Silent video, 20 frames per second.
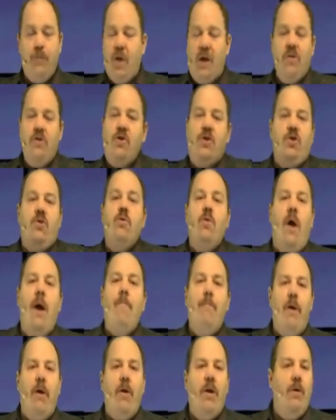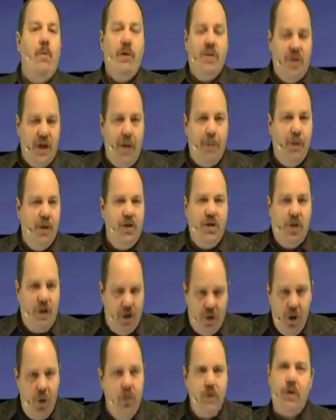They just do not bear any resemblance
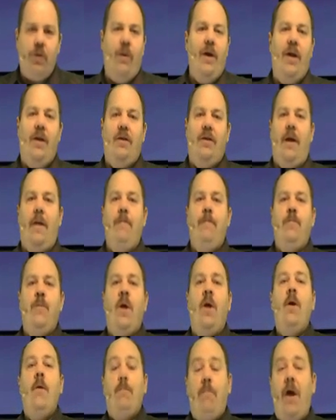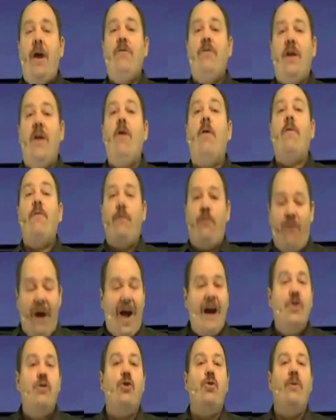to toes or anything, but they are
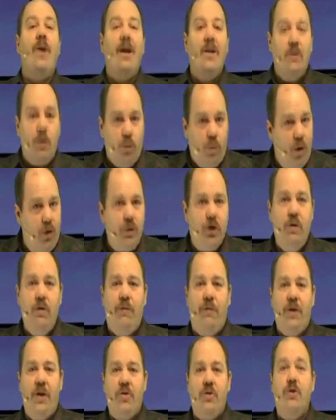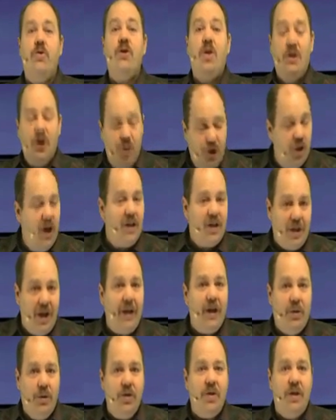fracture and erosional features just
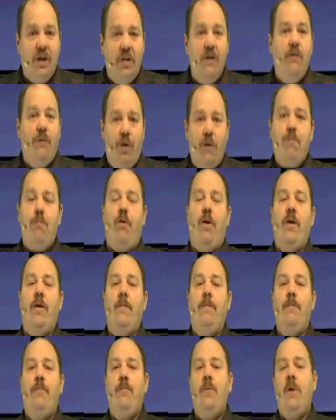like you see in the footprint.